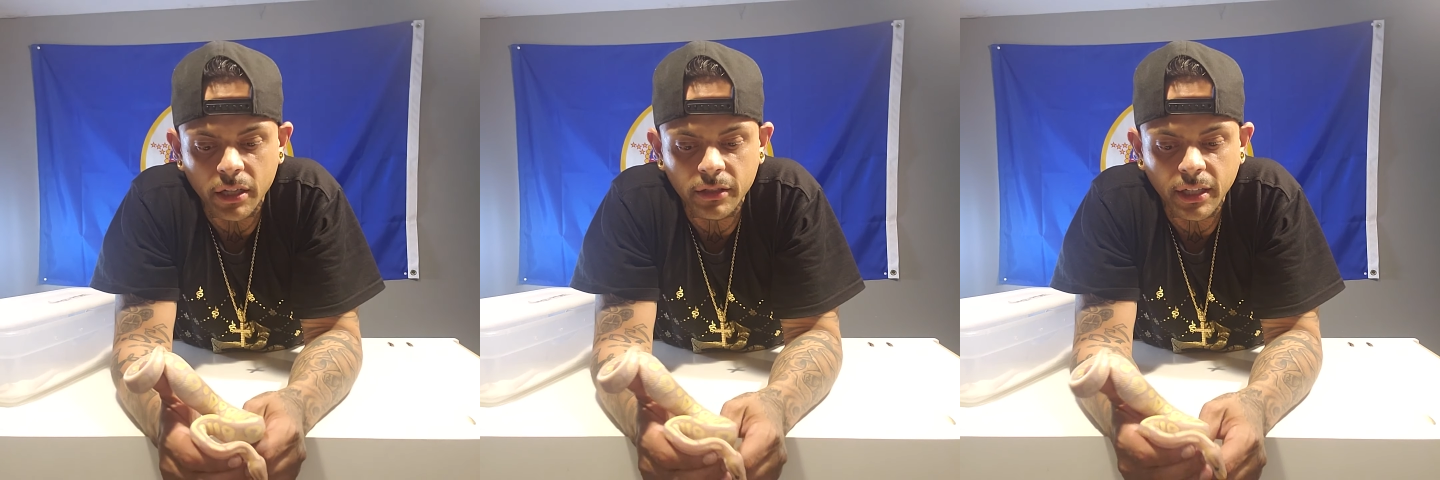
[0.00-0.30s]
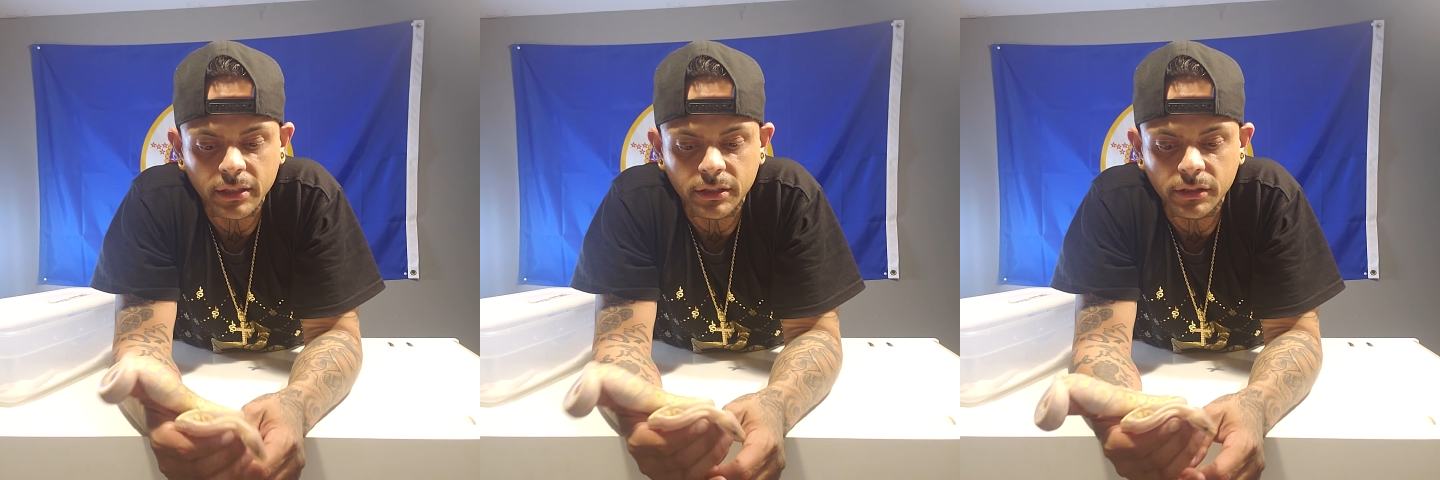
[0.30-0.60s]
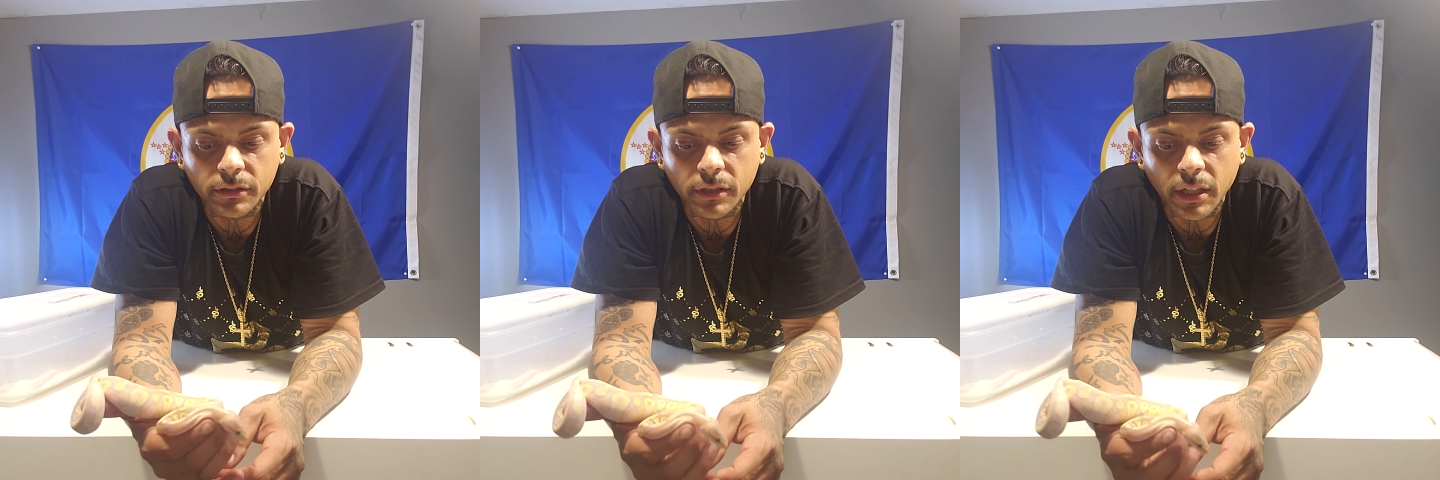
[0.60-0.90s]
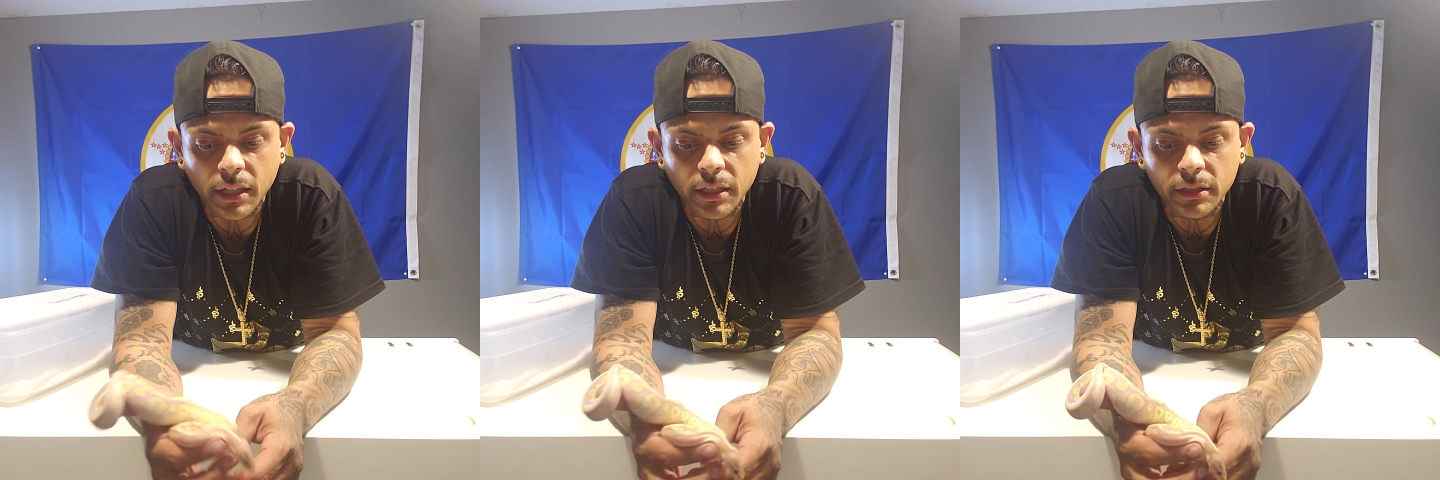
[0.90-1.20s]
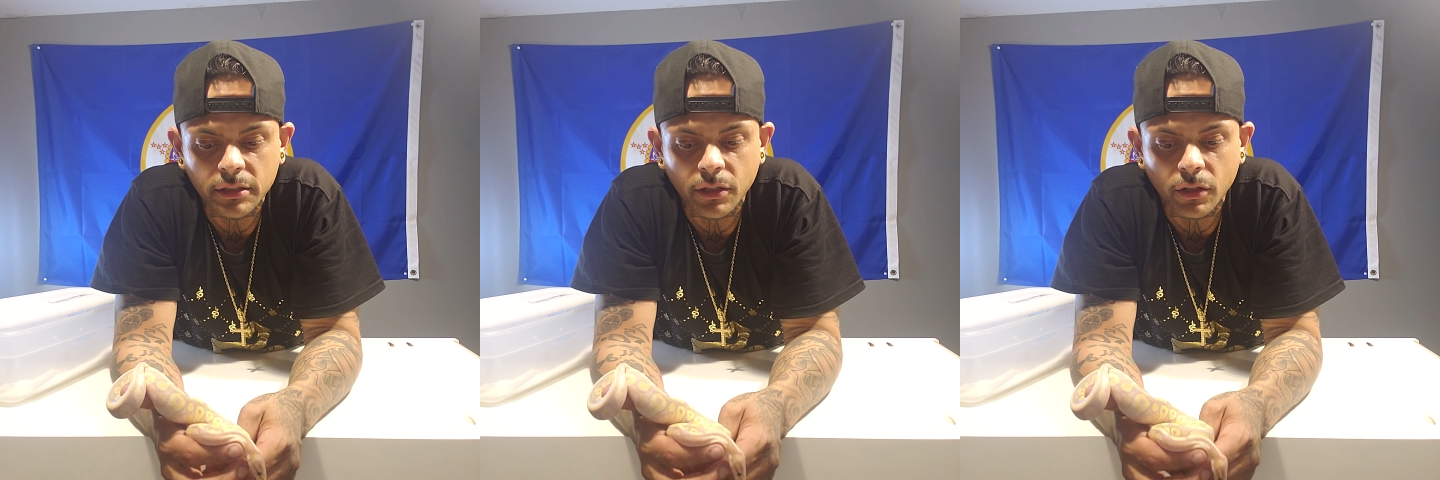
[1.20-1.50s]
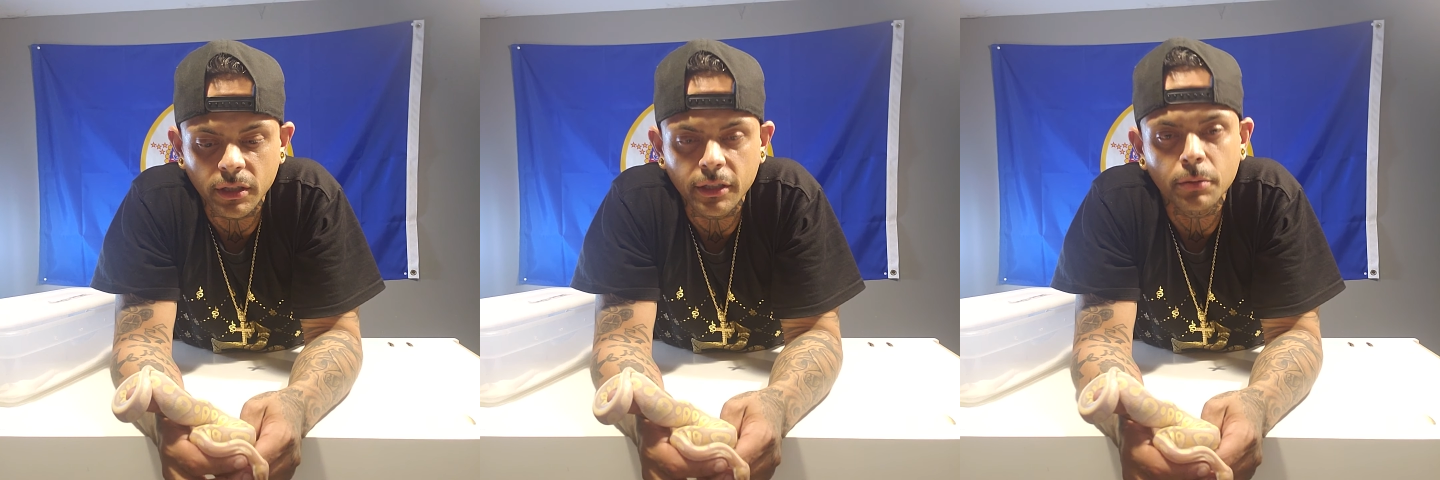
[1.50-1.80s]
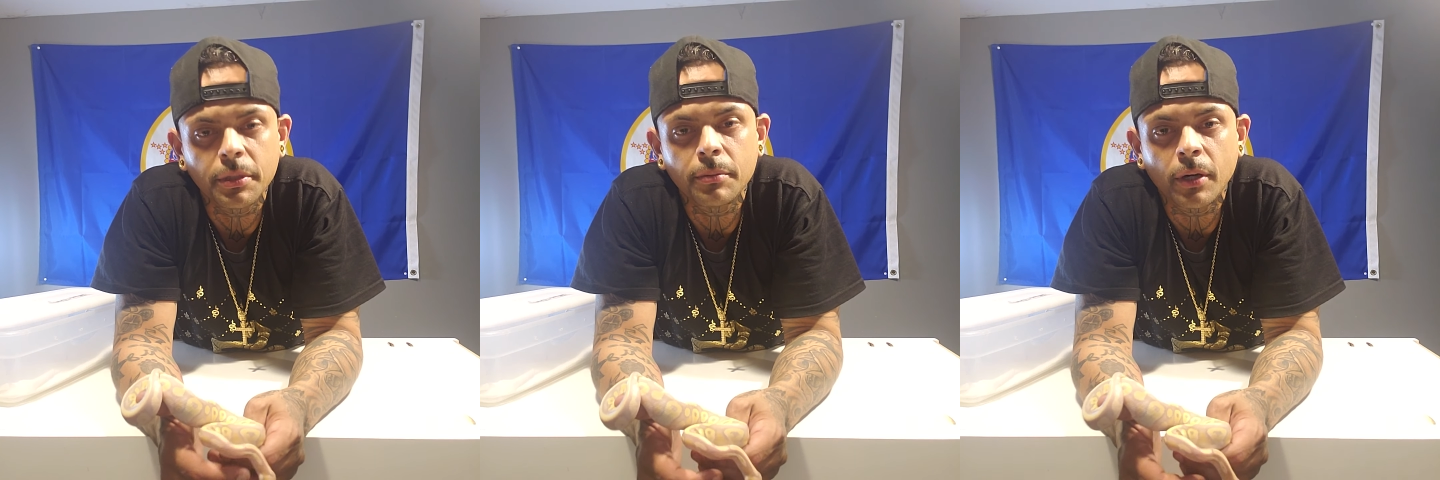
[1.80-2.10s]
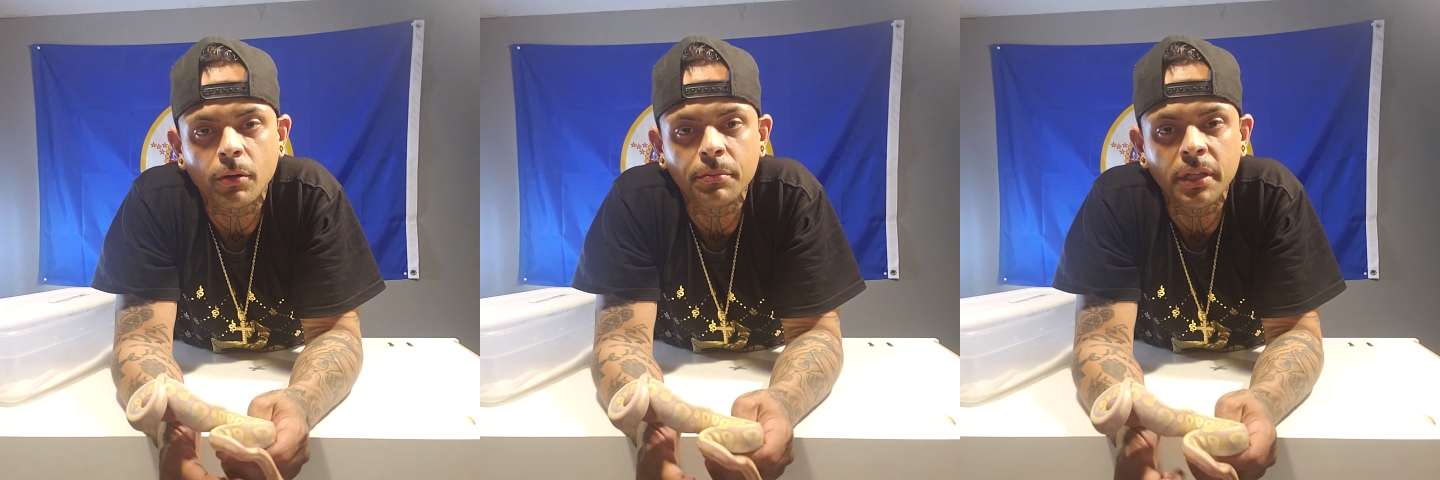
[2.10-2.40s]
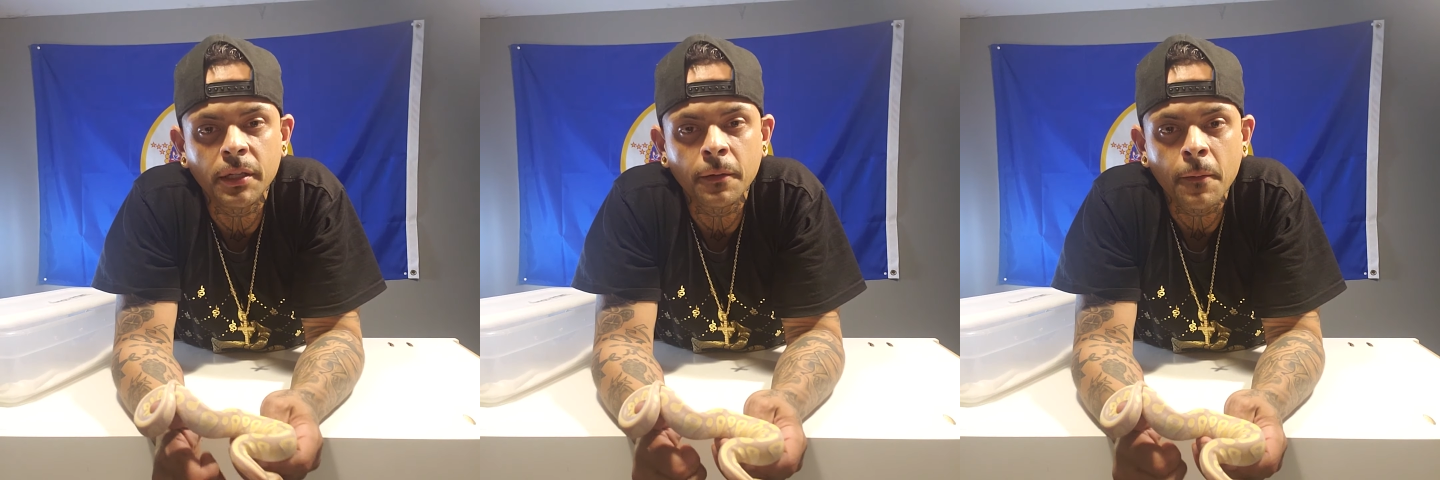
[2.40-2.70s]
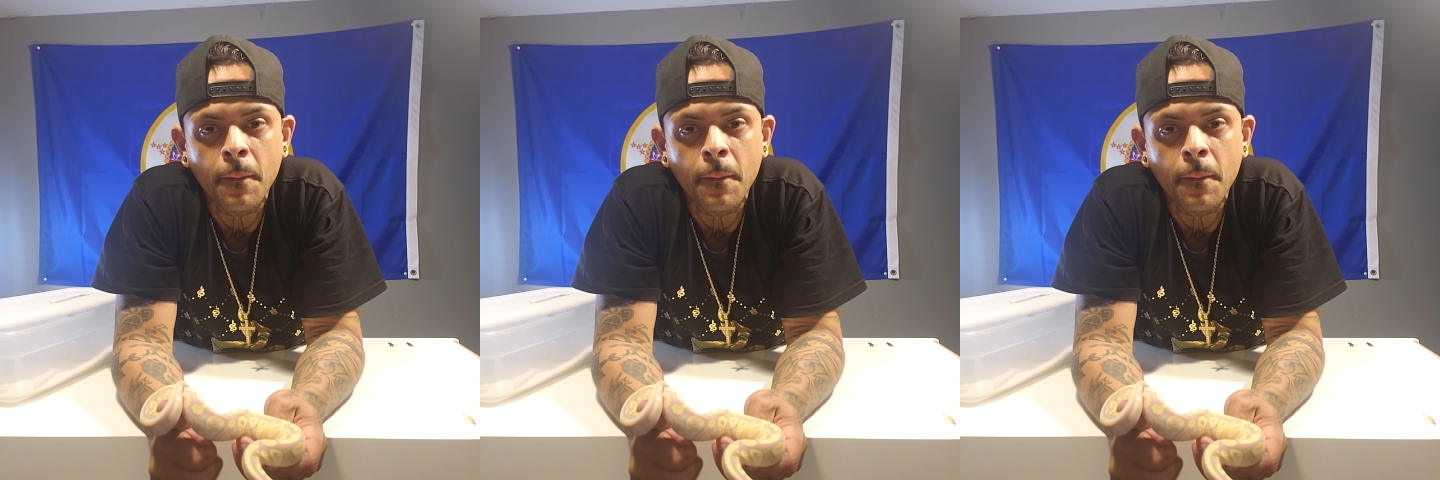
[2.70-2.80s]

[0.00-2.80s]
You got to know a little bit about me